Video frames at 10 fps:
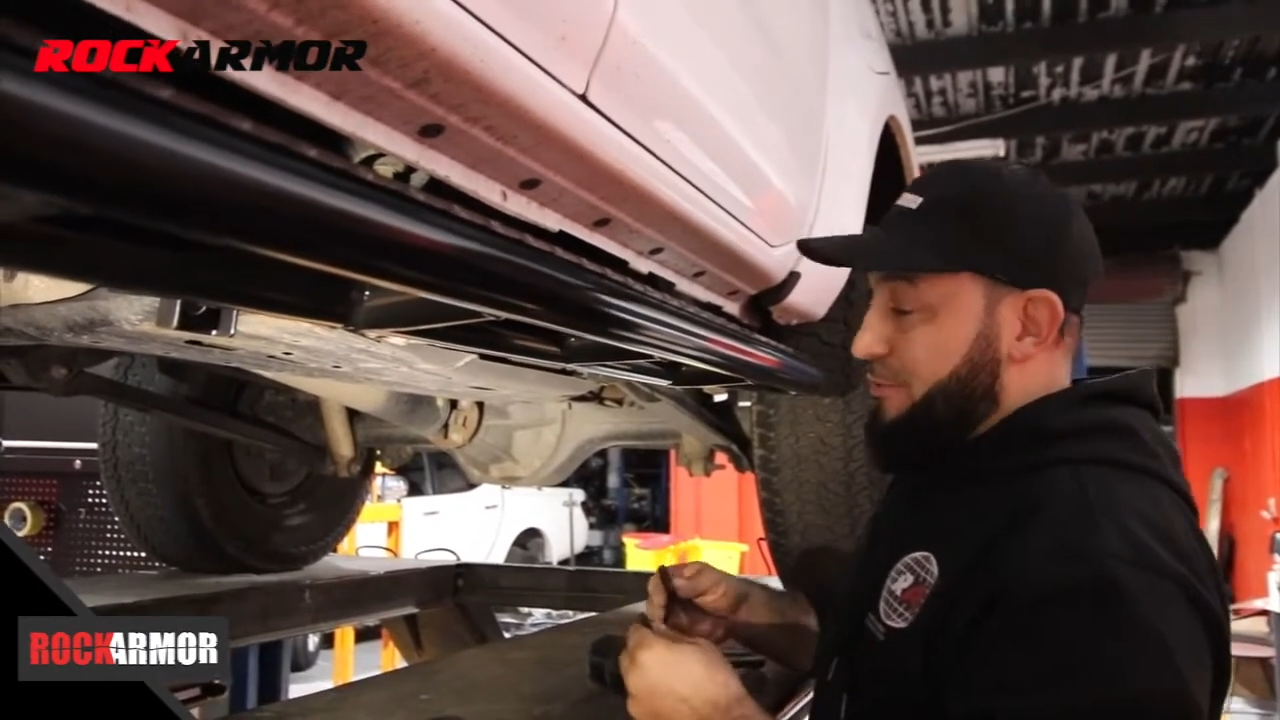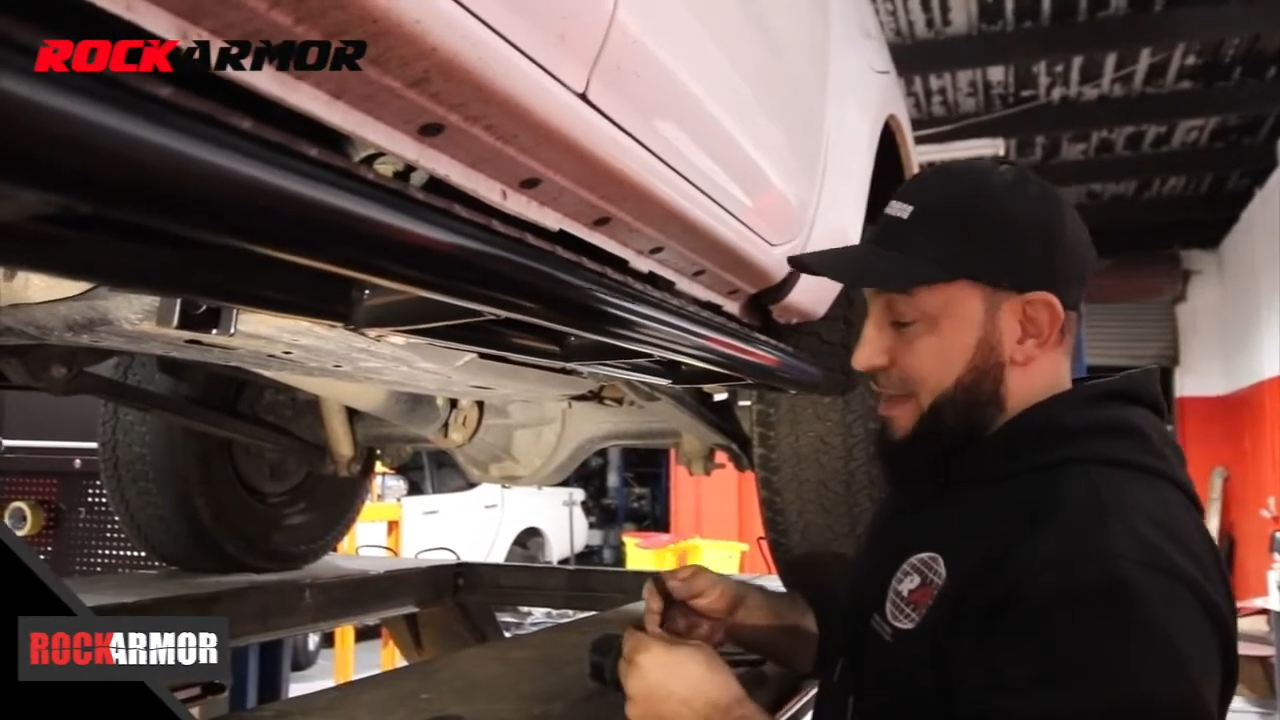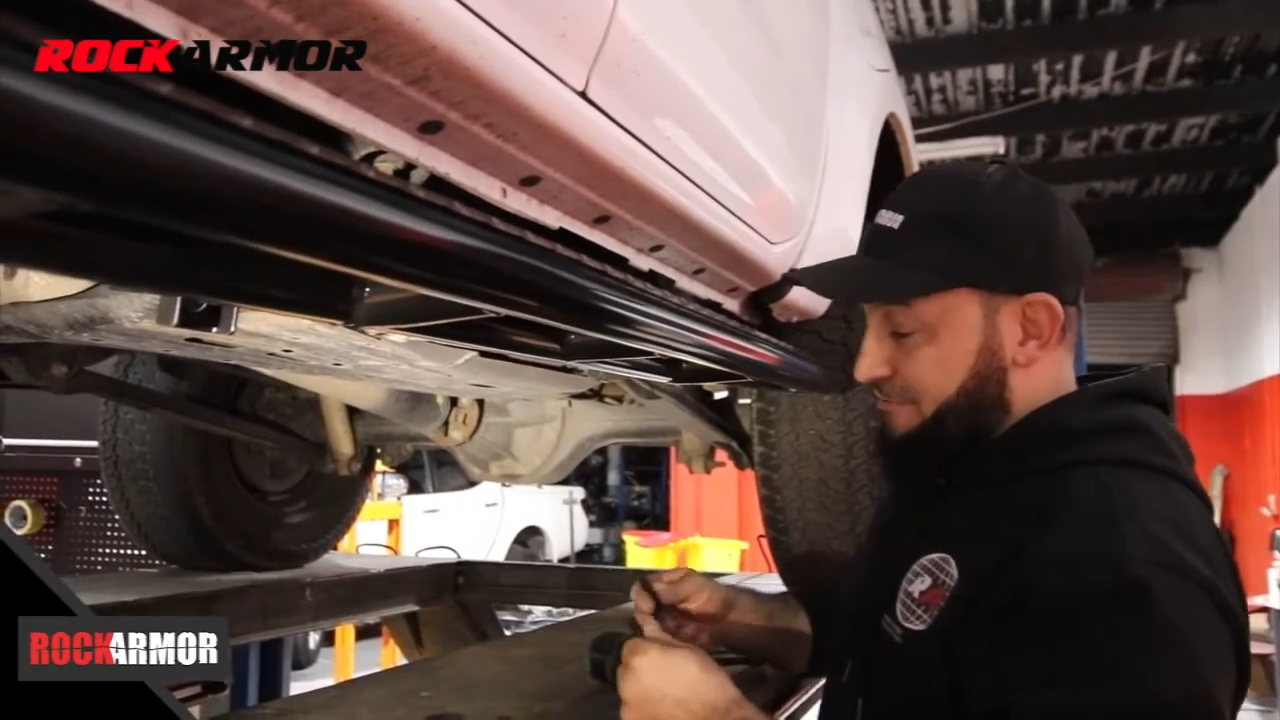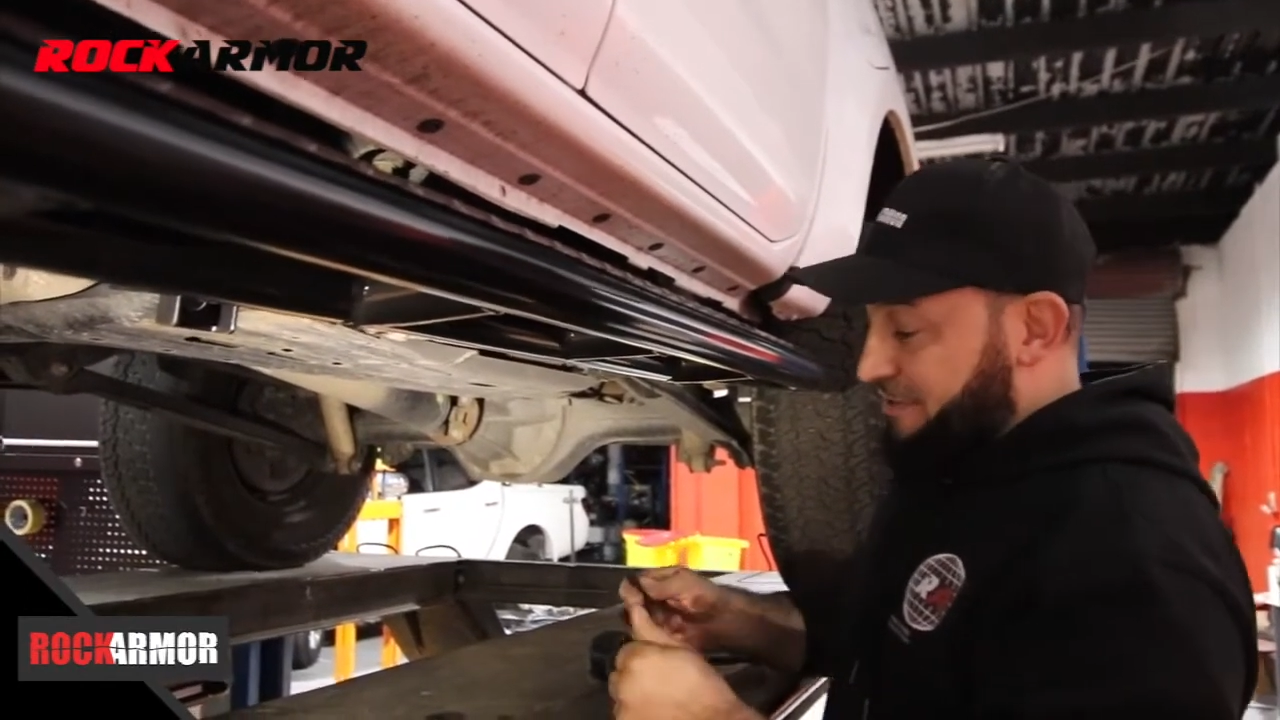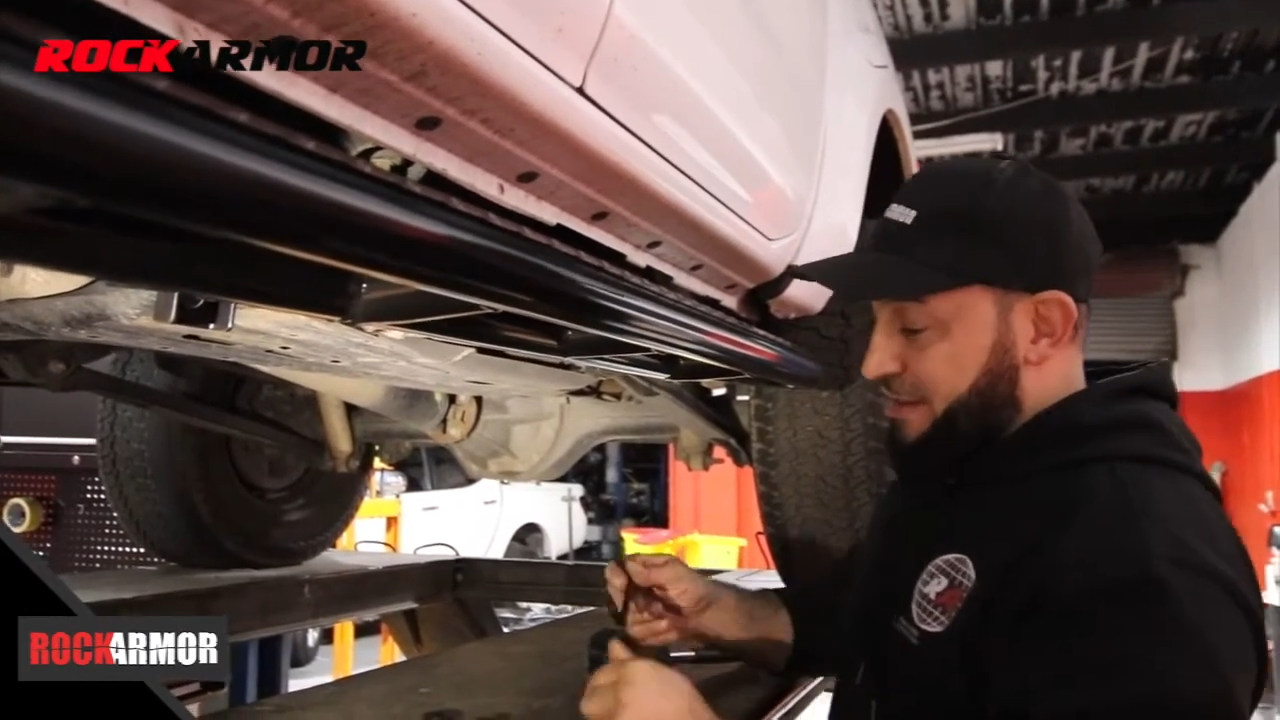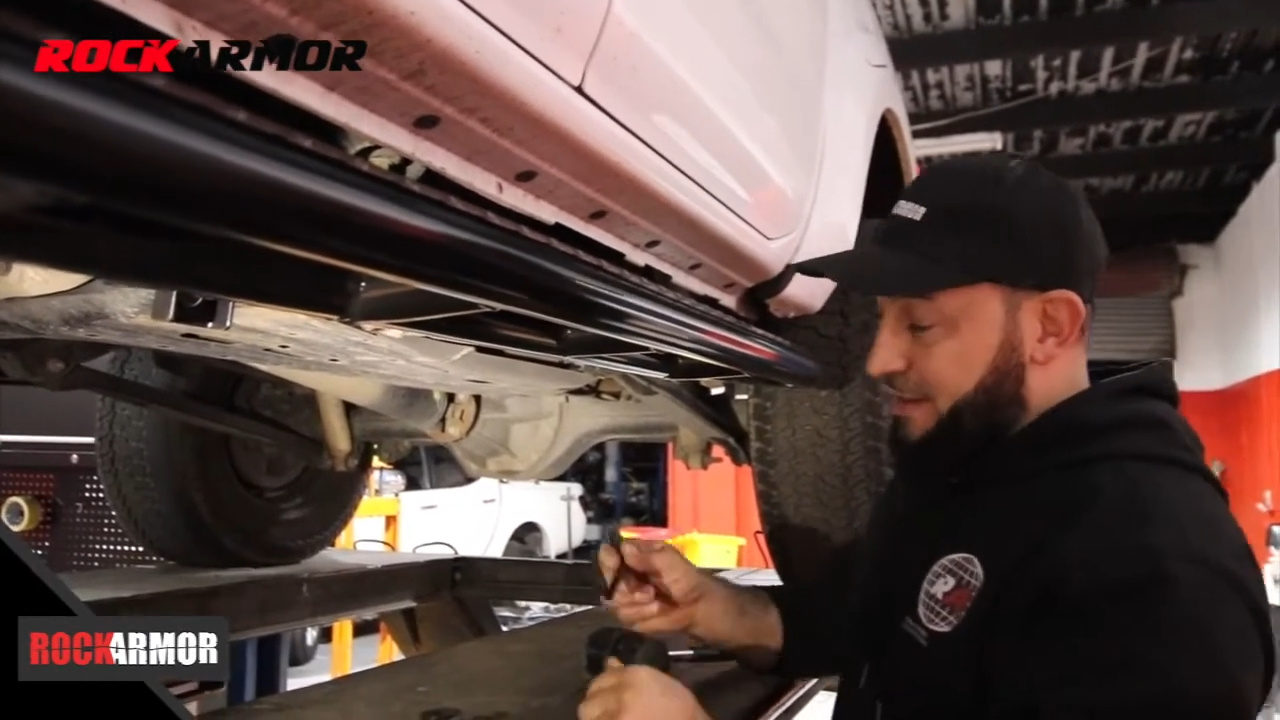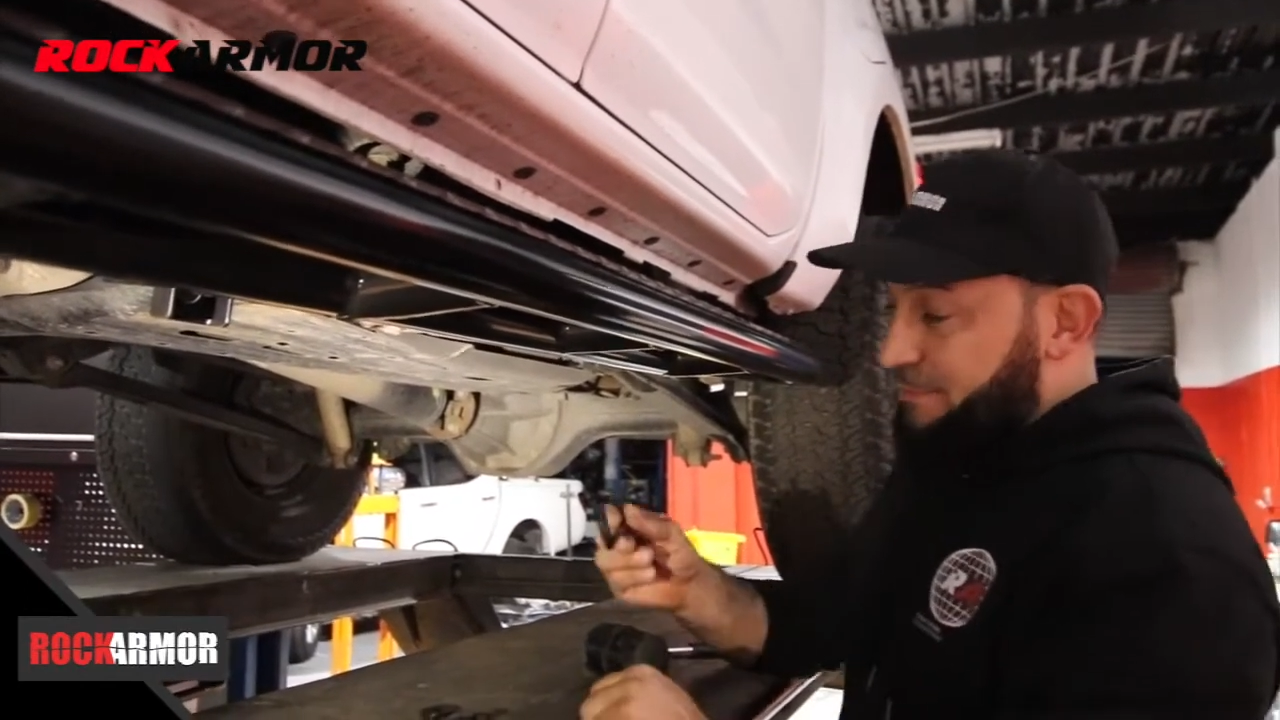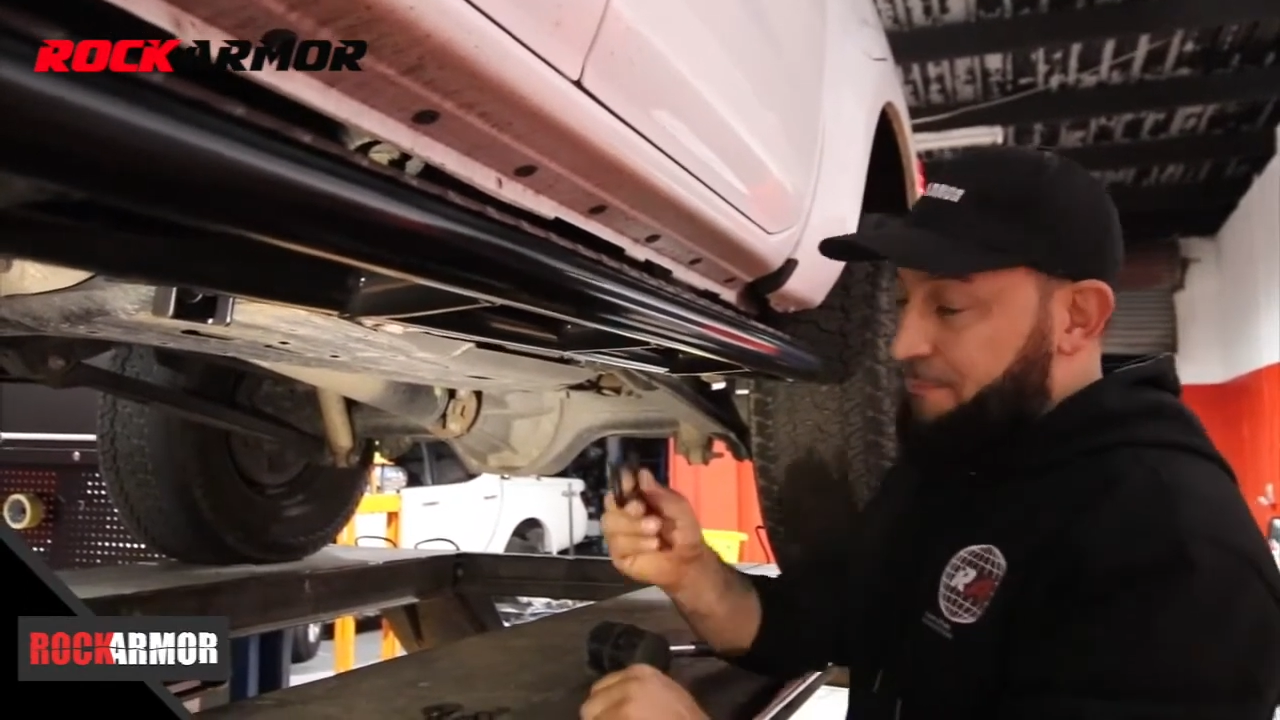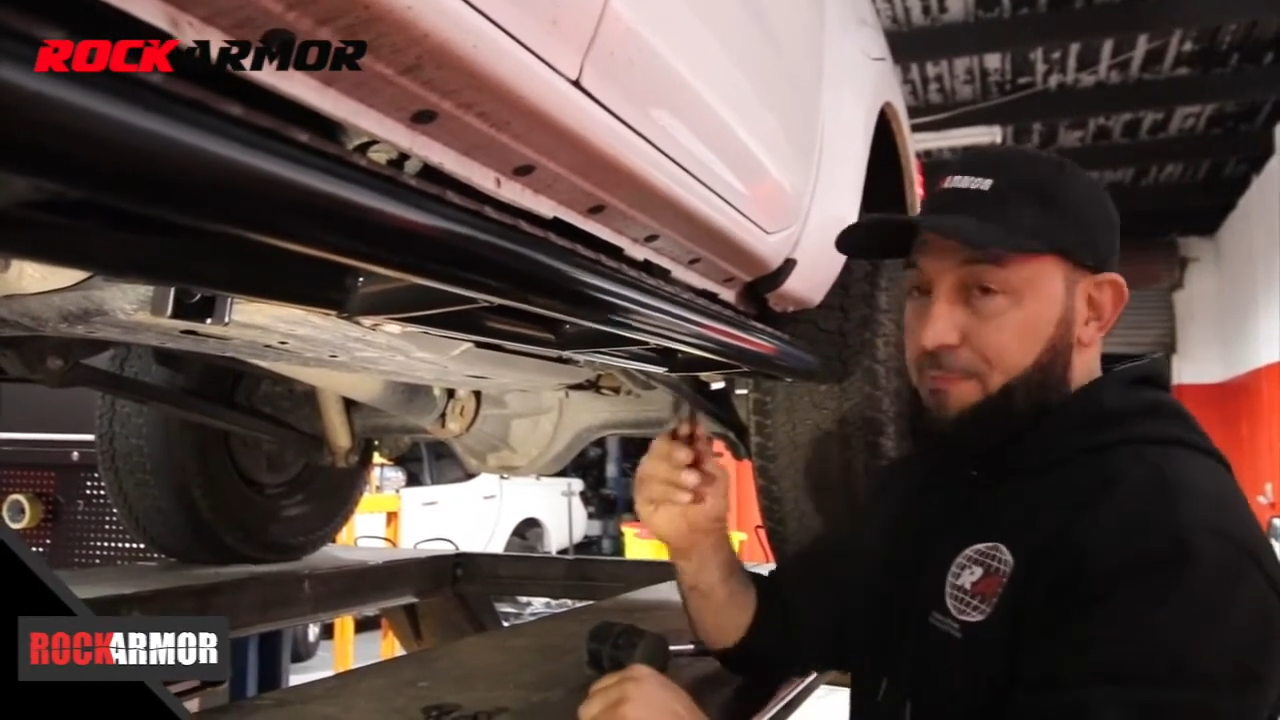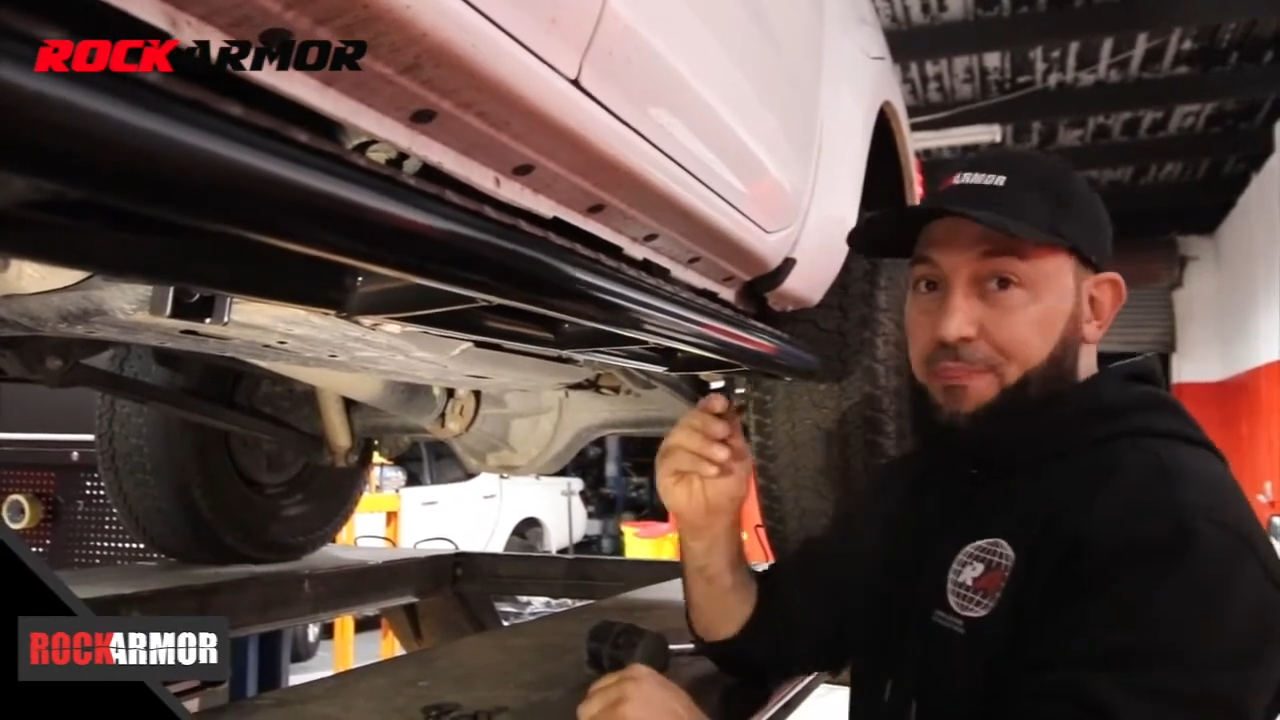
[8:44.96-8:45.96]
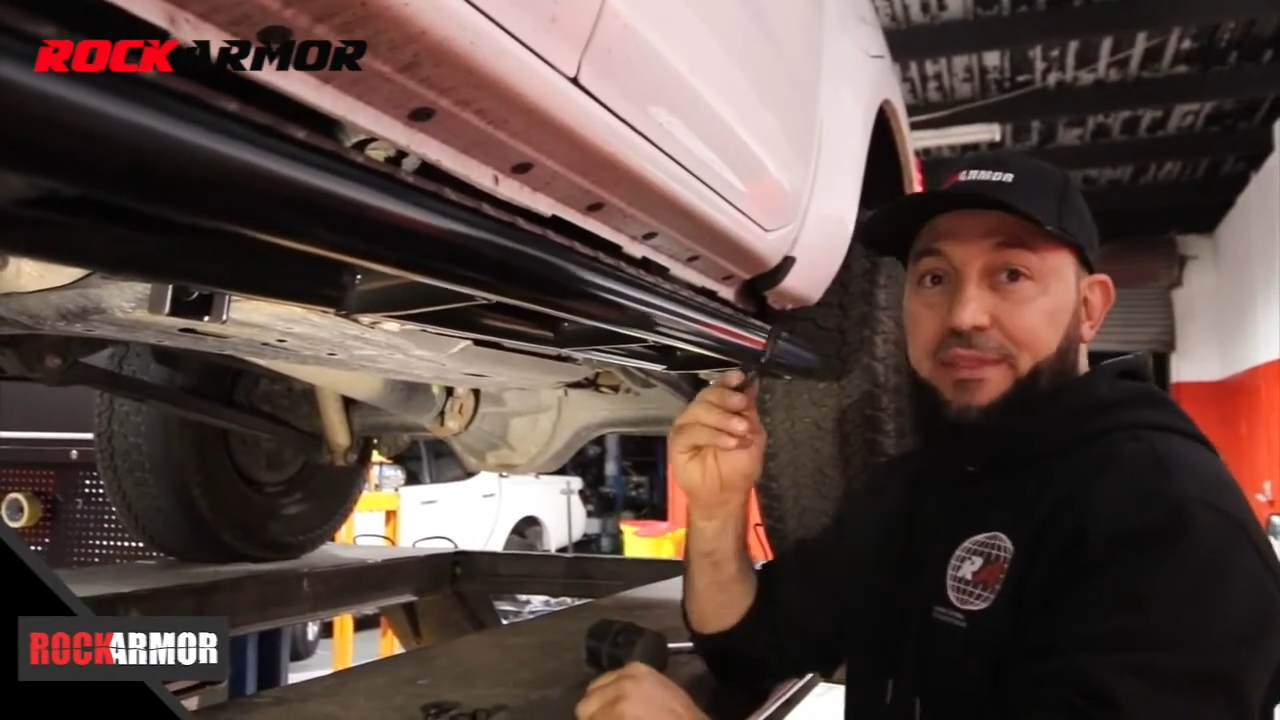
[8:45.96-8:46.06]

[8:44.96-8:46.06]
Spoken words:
that we have here